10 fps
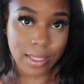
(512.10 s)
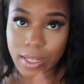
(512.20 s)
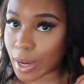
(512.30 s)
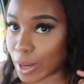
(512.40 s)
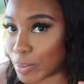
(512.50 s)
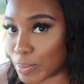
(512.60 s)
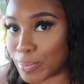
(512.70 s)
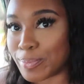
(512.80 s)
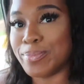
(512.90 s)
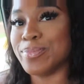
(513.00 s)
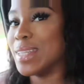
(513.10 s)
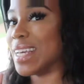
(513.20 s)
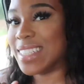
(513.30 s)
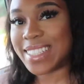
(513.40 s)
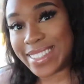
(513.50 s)
it up,
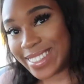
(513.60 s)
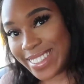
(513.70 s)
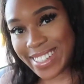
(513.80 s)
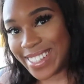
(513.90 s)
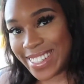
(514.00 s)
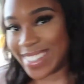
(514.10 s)
and she's teased.